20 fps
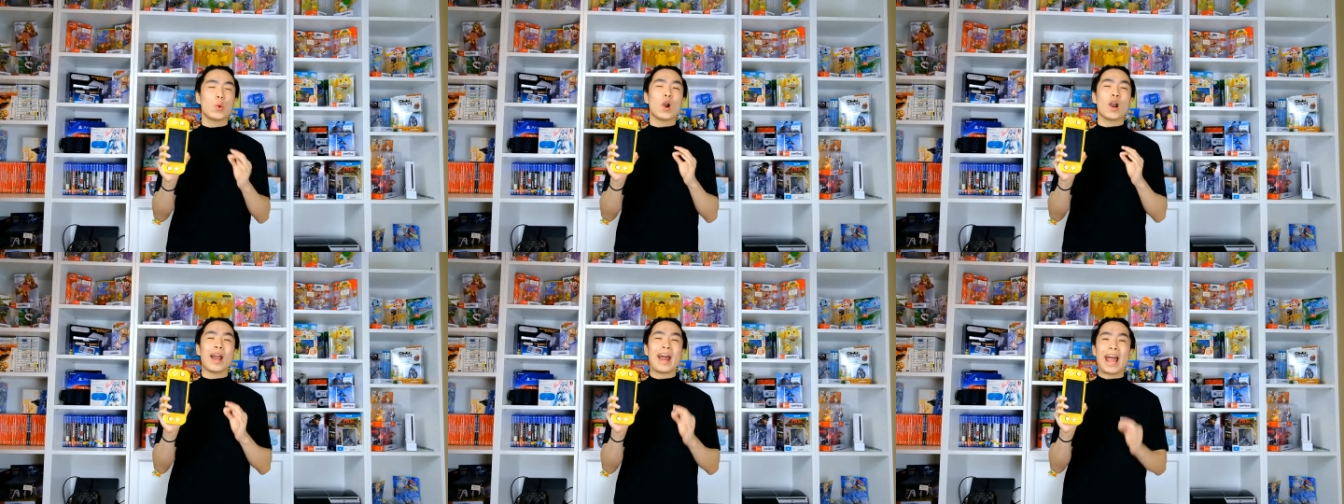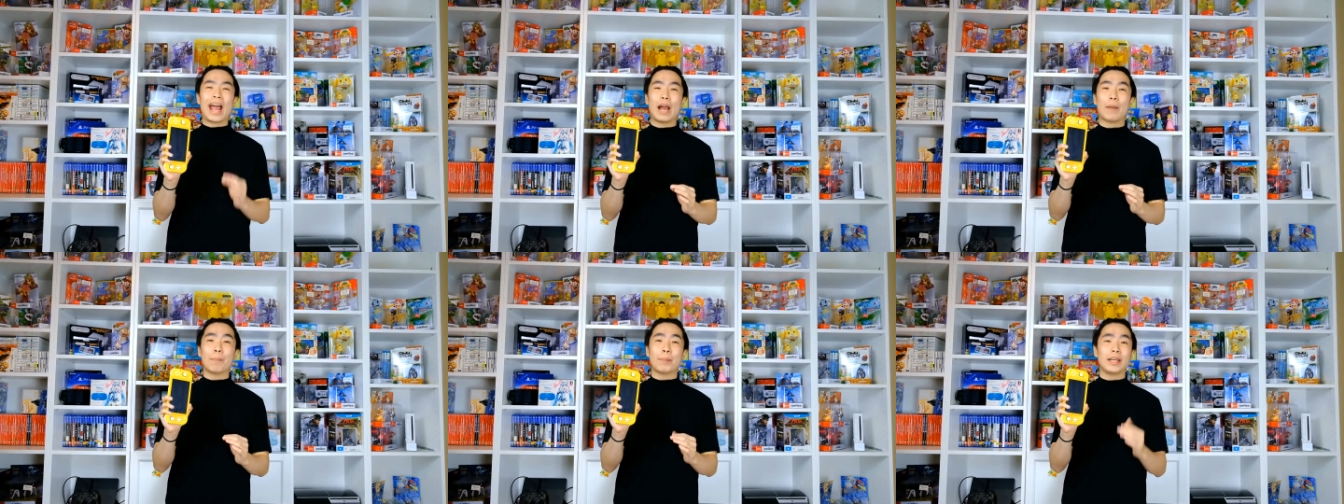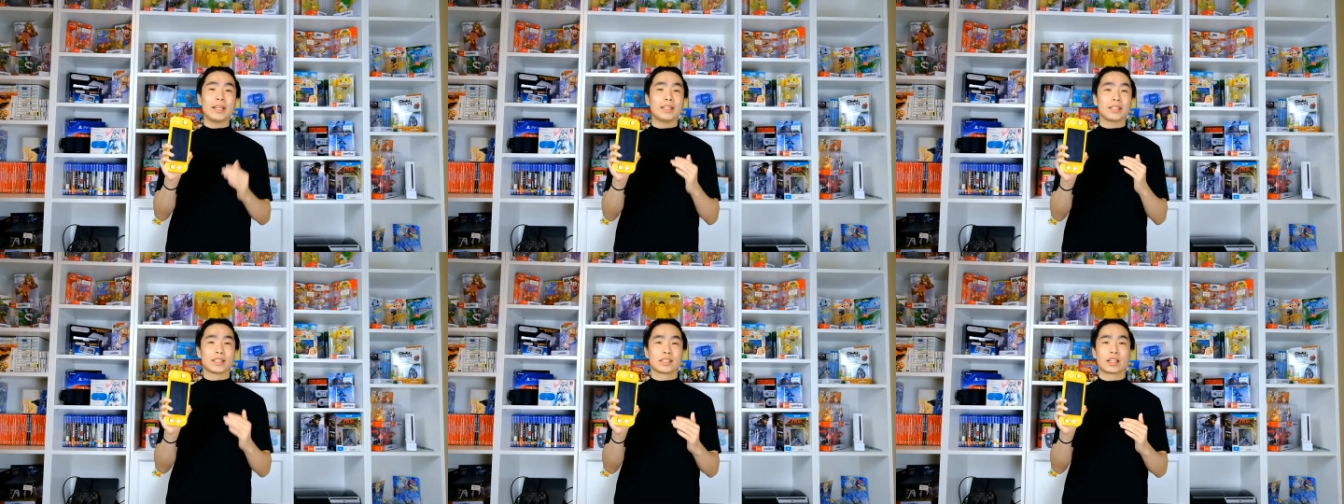you are
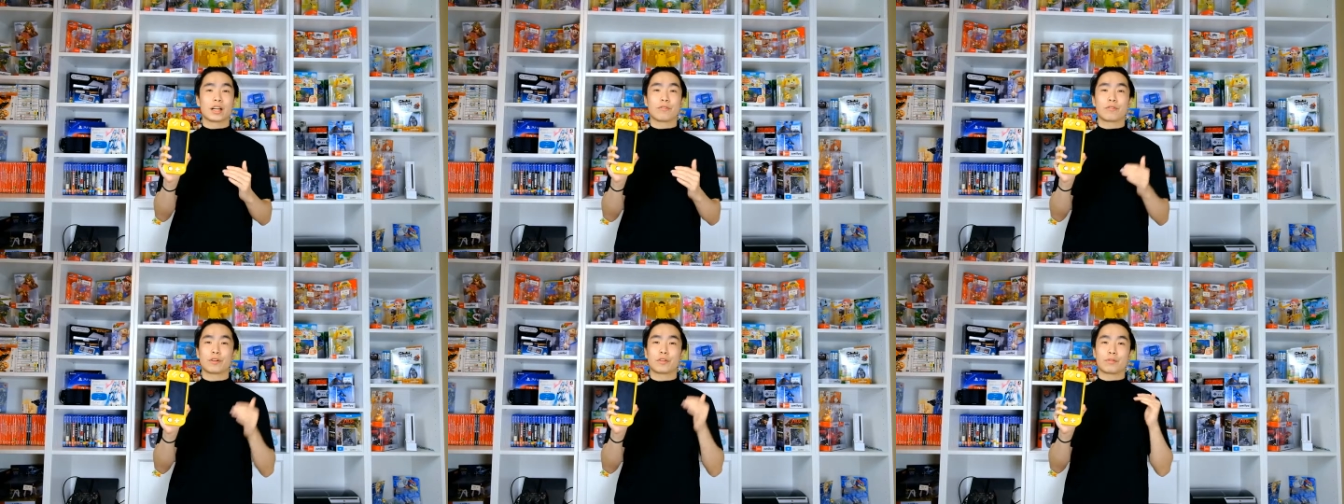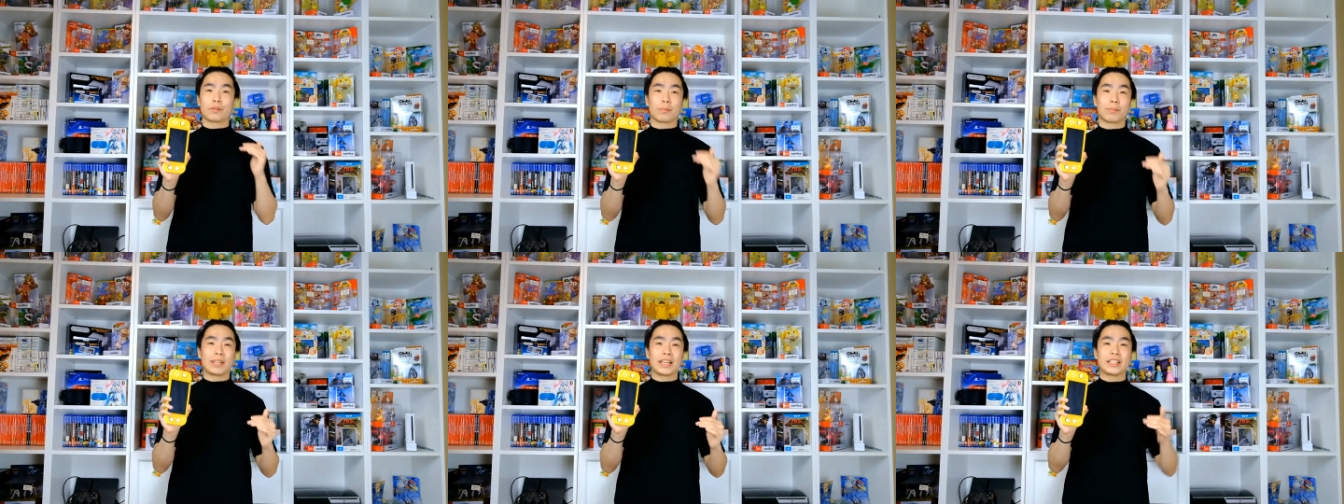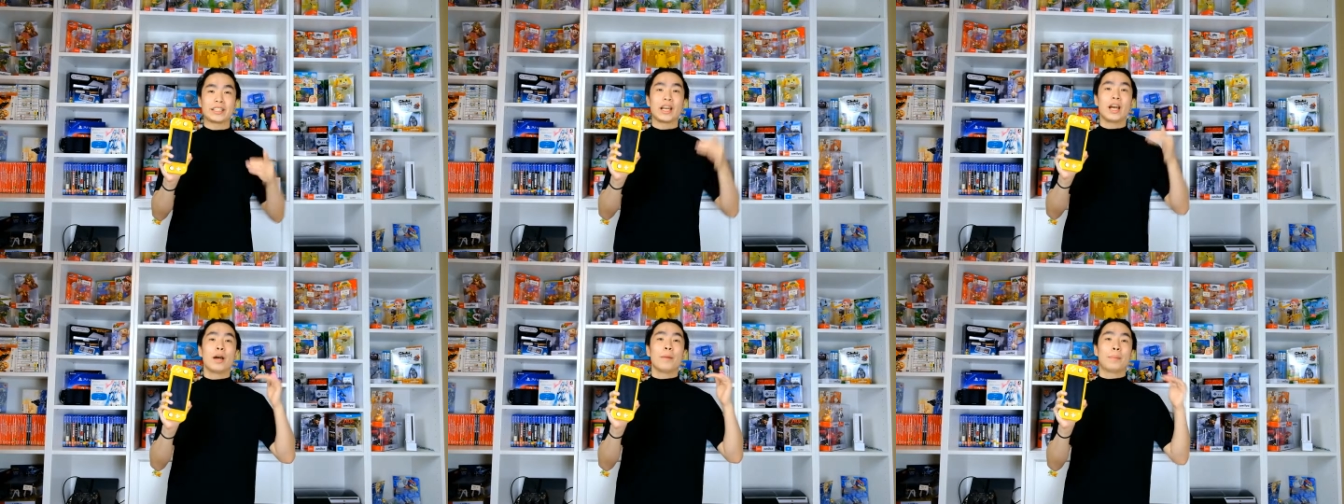happy to suffer
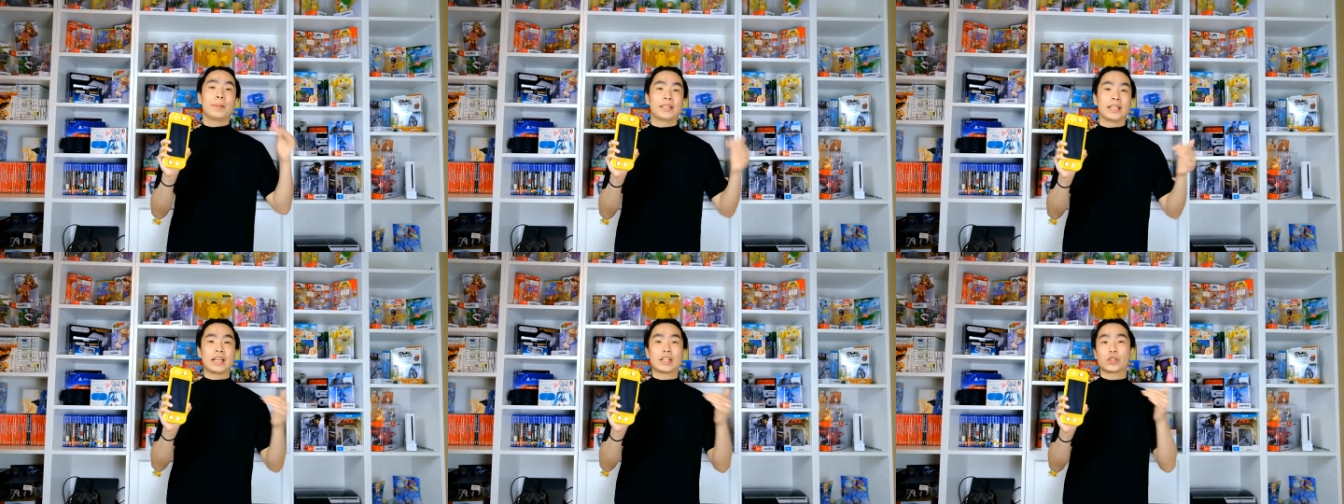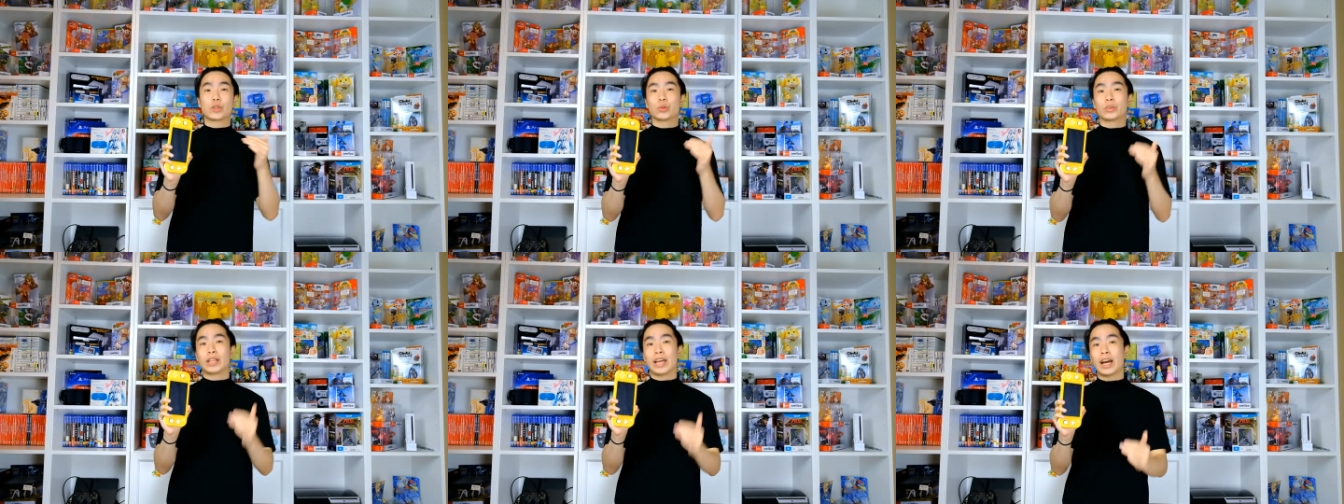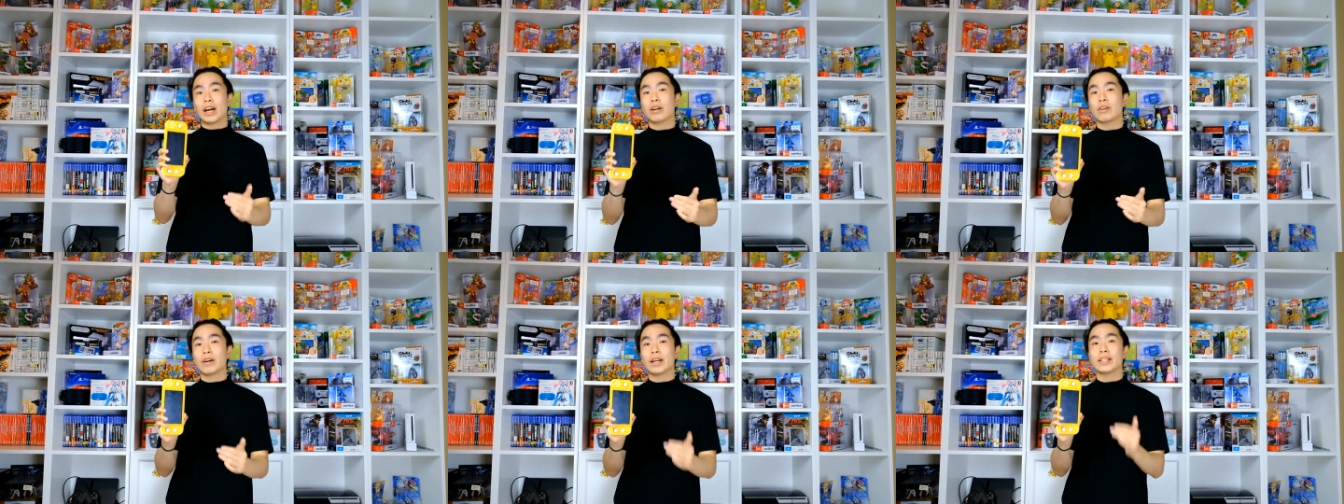from these potential
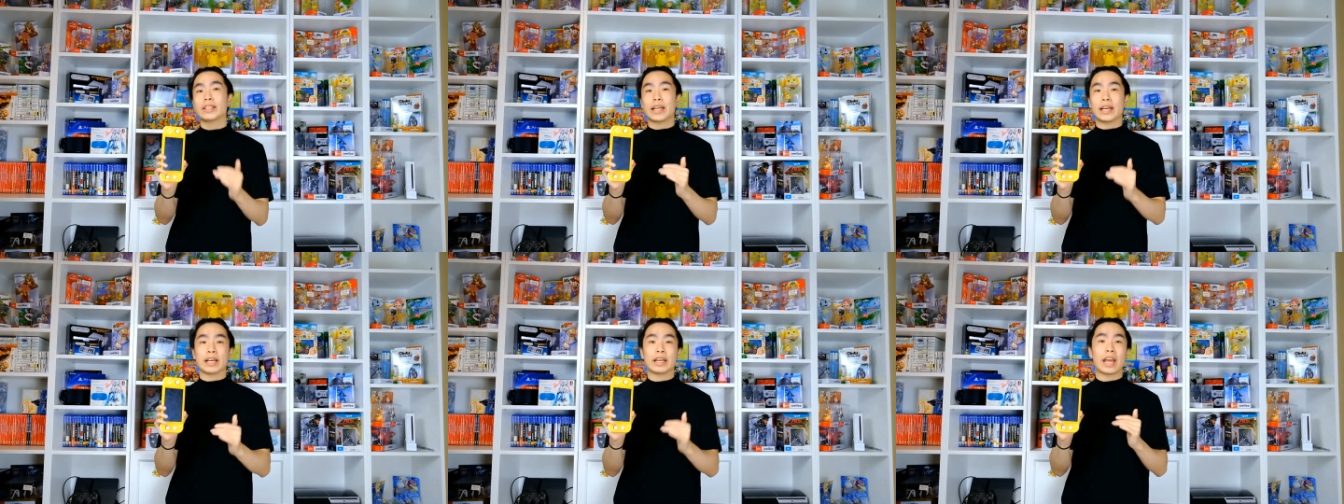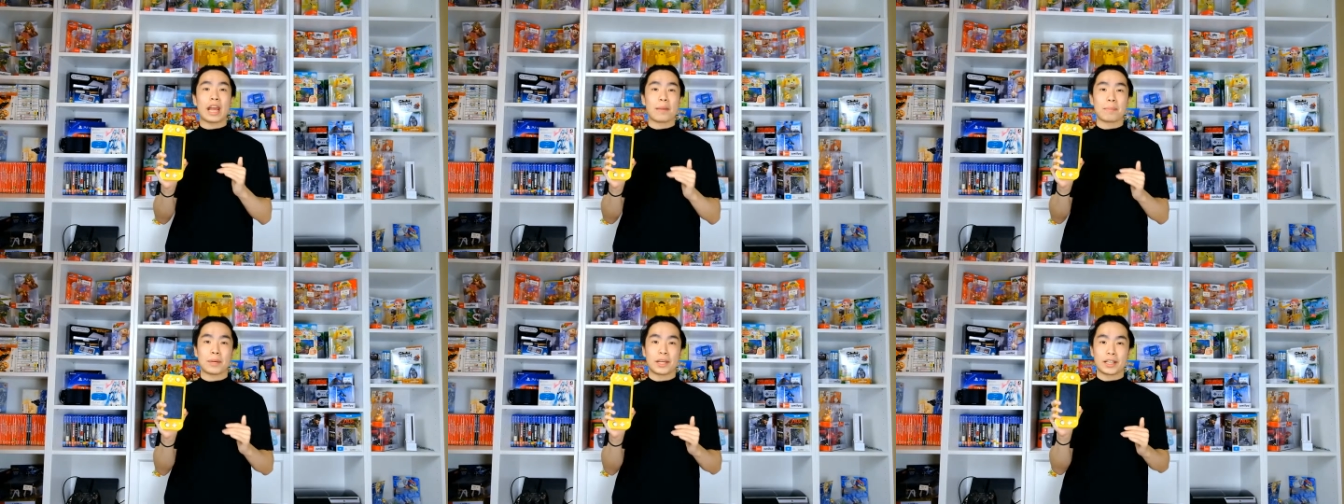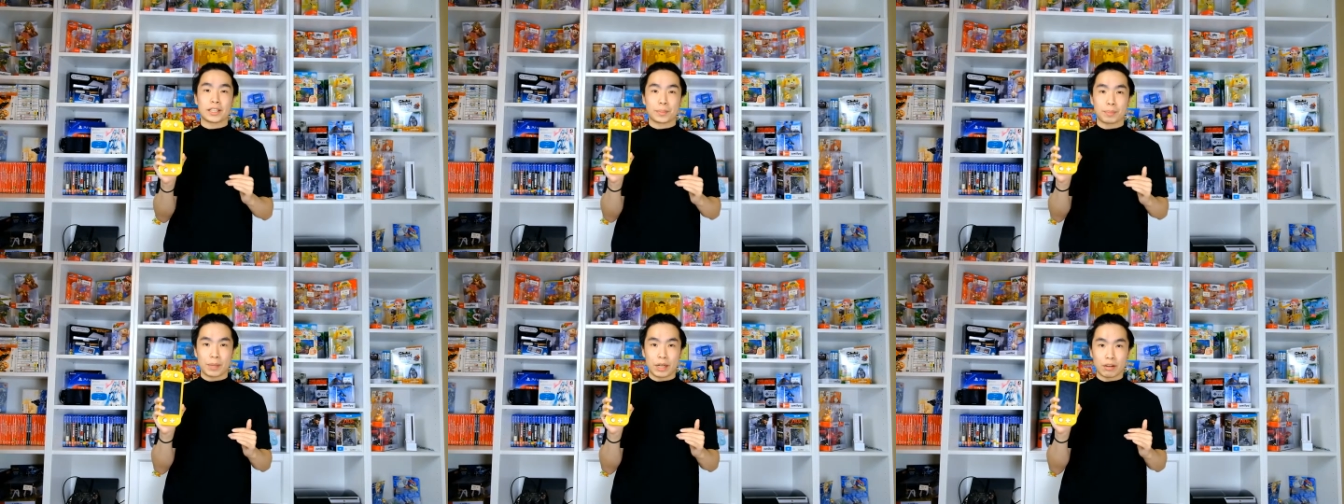downgrades in gaming